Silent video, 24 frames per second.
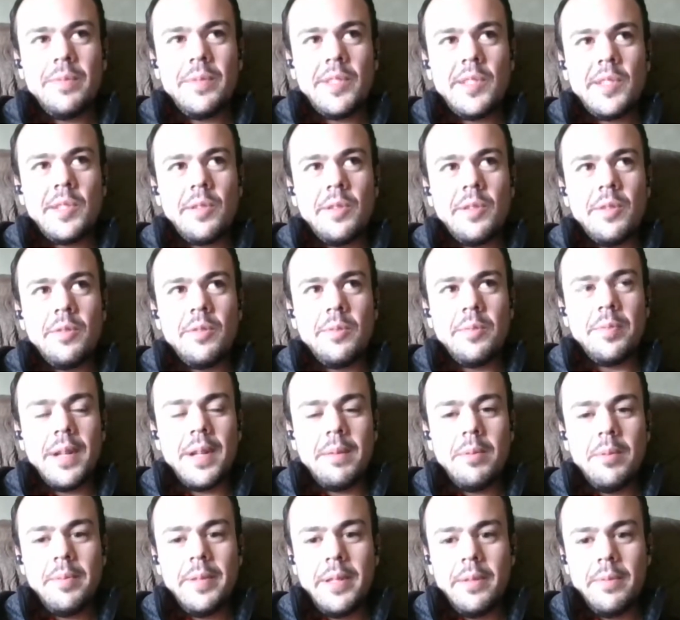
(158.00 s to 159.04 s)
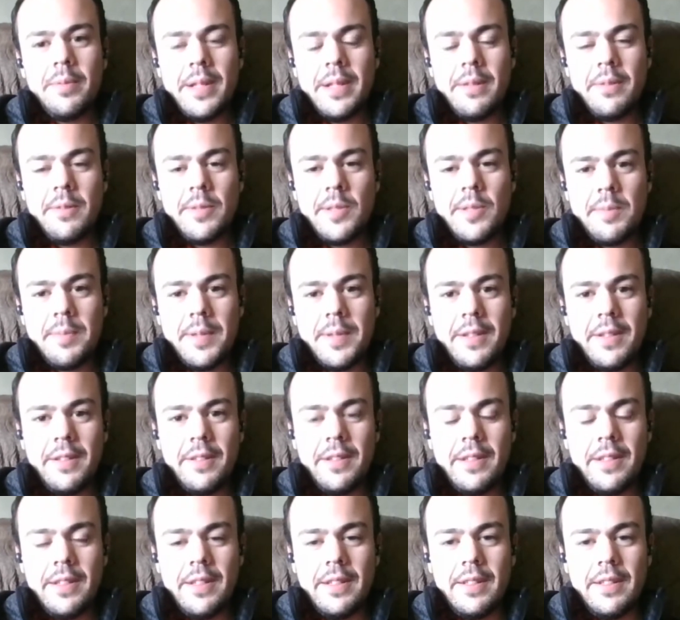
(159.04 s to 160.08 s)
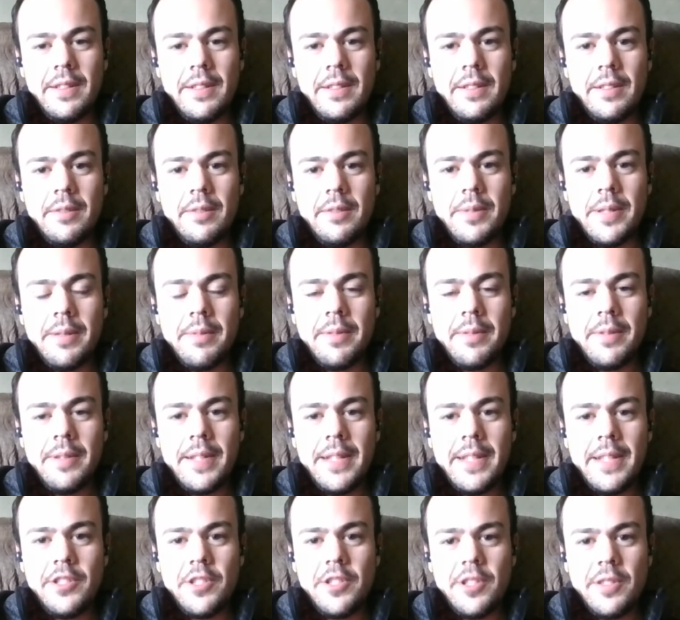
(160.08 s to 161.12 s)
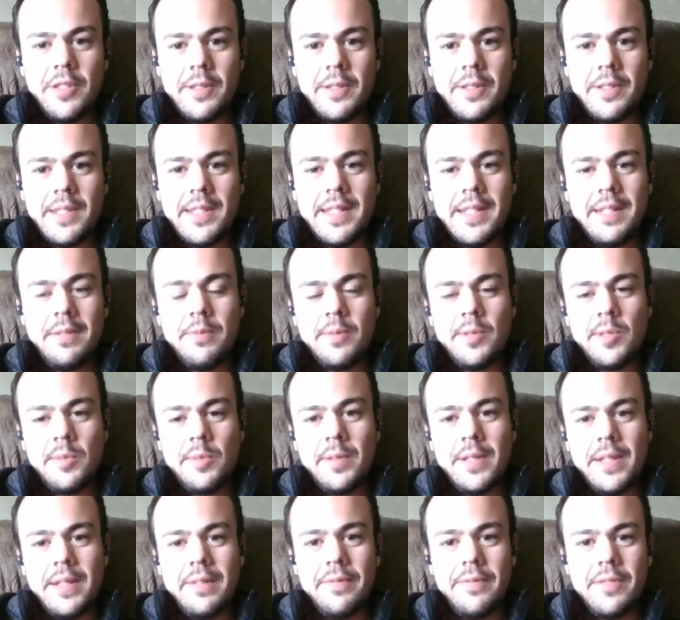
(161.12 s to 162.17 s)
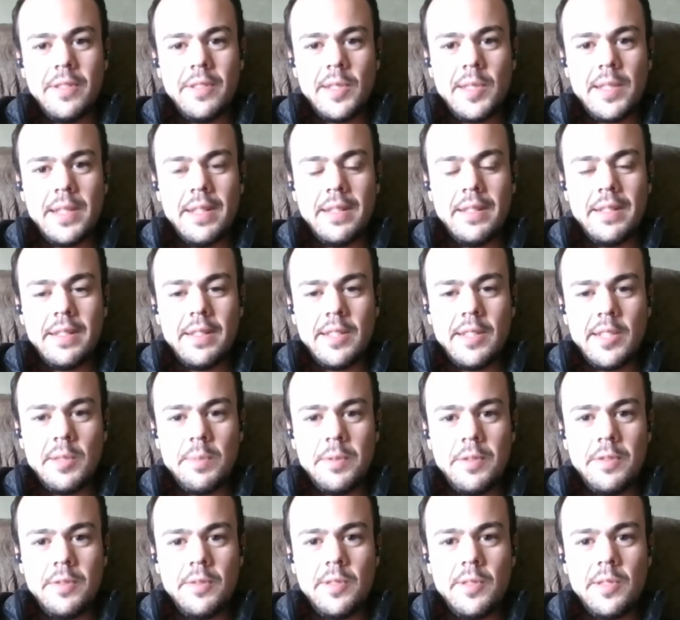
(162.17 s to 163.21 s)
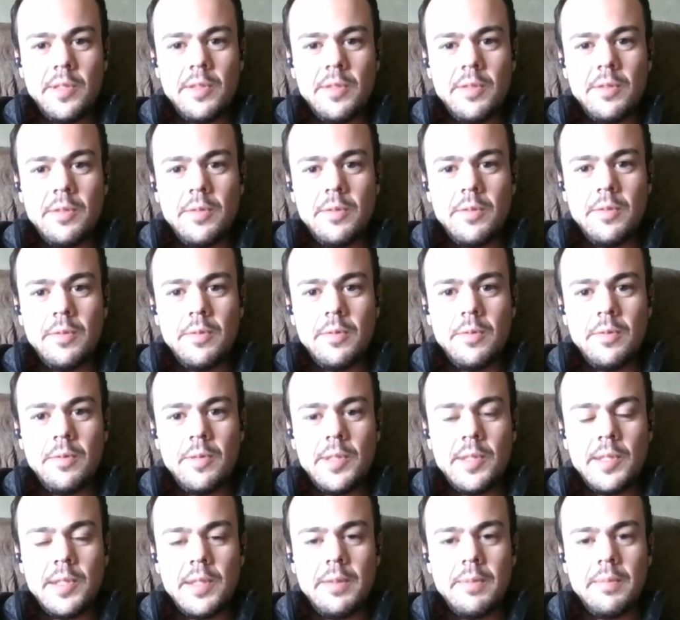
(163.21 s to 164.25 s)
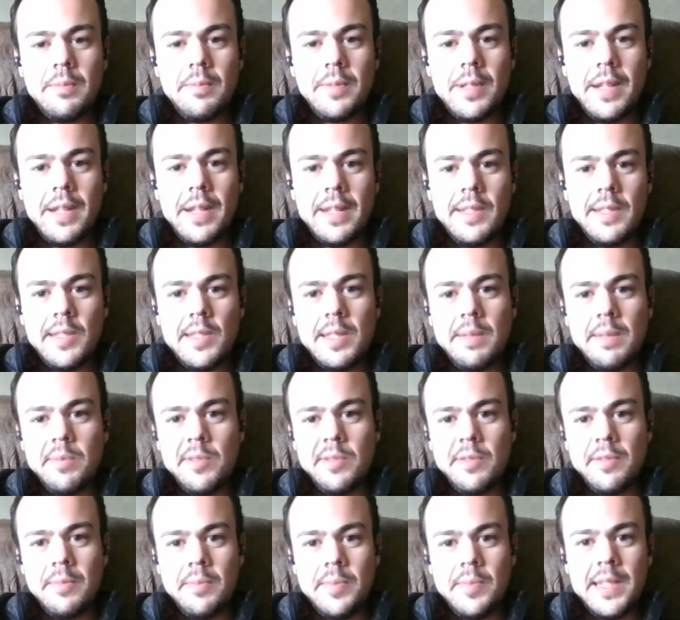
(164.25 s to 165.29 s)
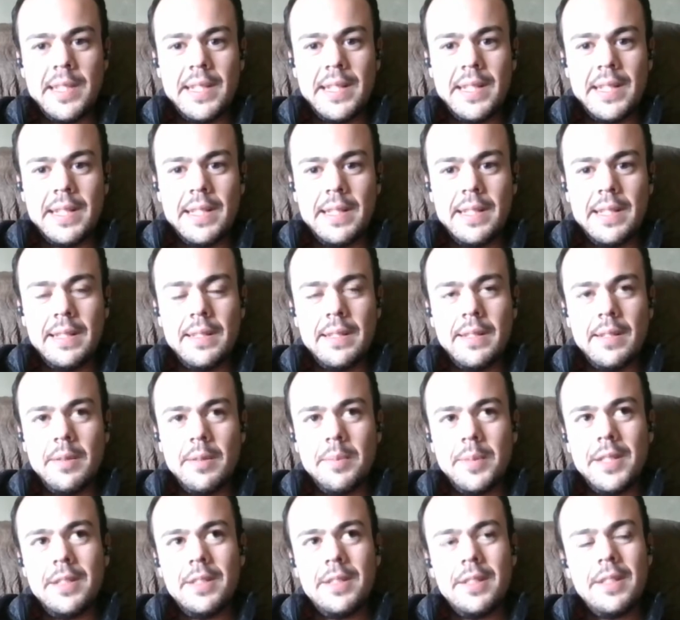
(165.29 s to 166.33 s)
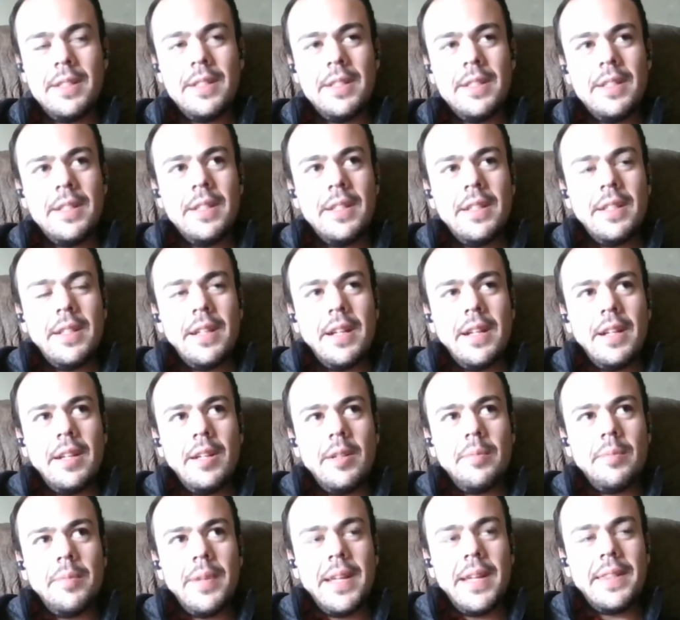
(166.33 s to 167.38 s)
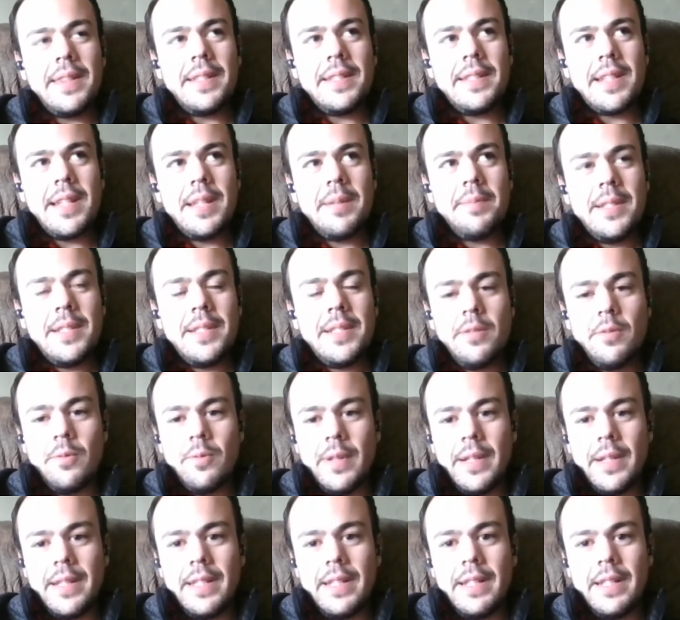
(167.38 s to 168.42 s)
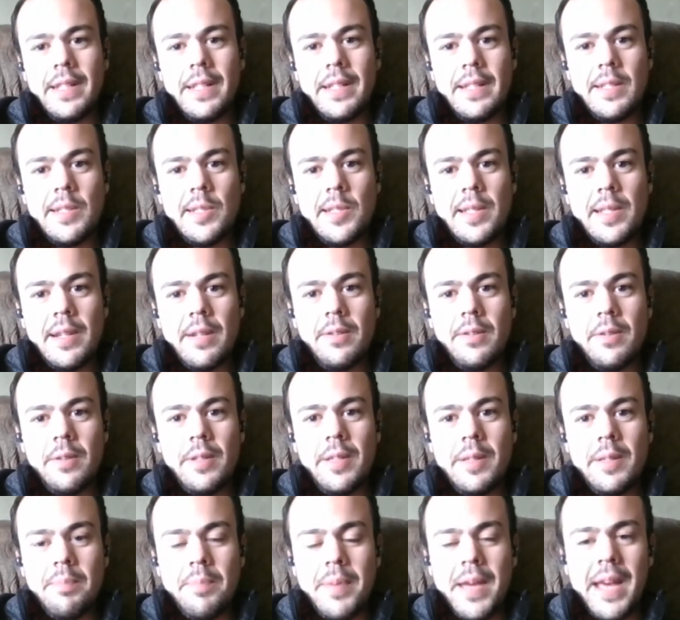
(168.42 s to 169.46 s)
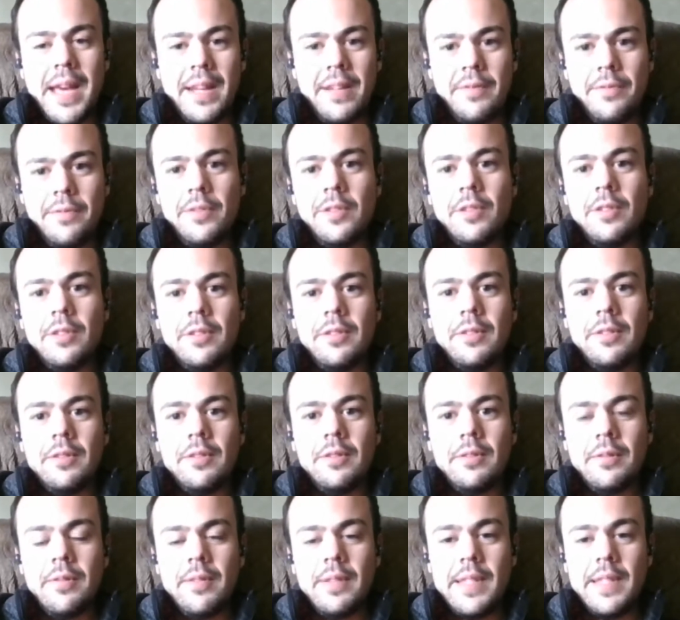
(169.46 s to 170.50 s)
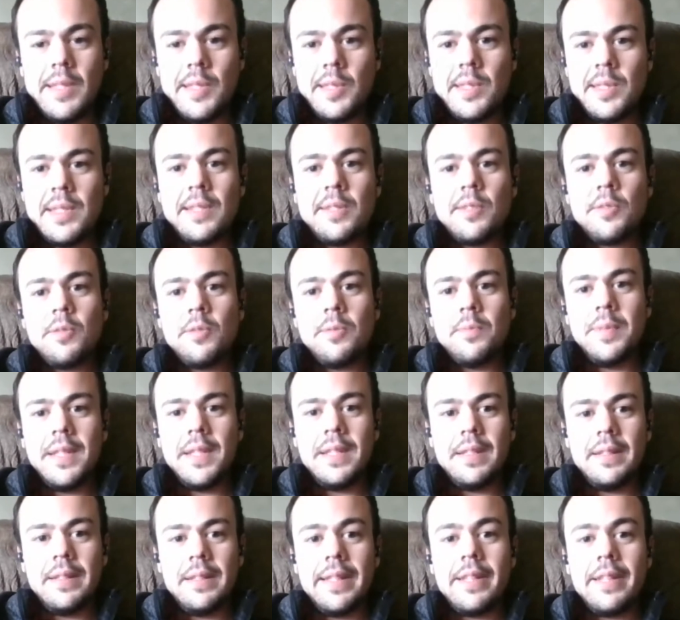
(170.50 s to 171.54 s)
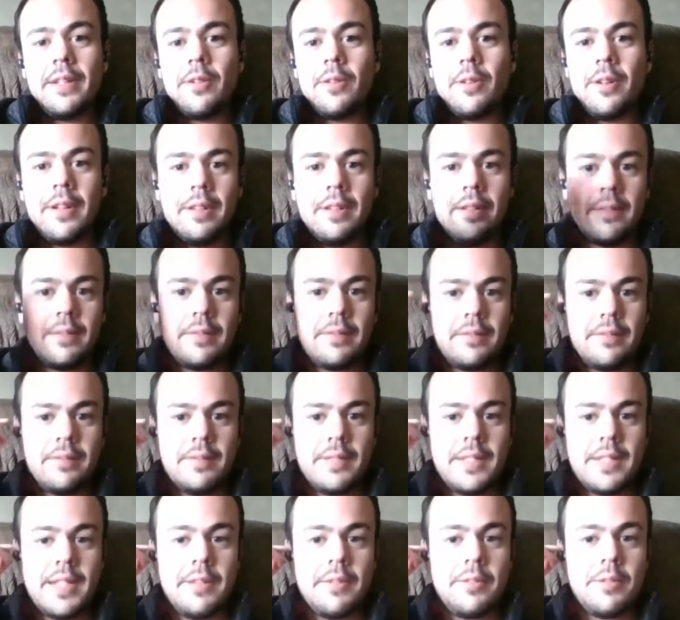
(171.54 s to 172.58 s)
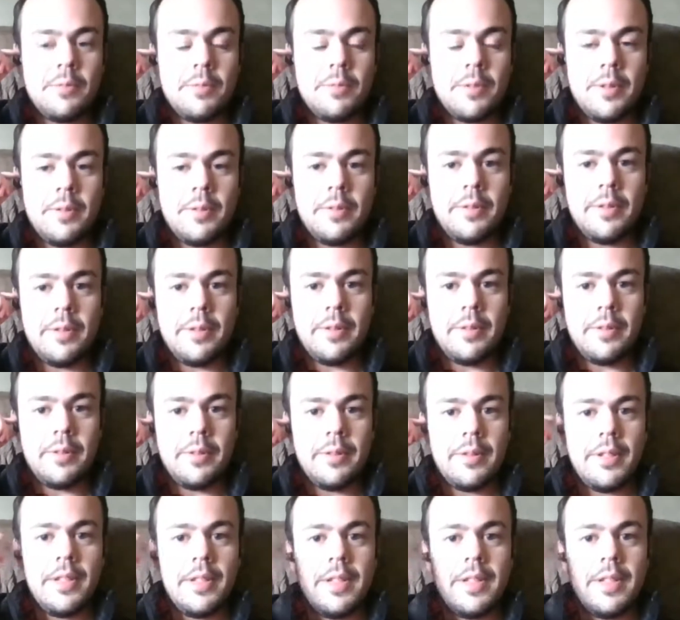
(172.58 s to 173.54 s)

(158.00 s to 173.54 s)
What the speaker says: So probably when I was about right around age 13 was when I had first gotten exposed to some concepts from Sanatana Dharma. At the time, I didn't recognize how impactful these things would be later on down the road, though.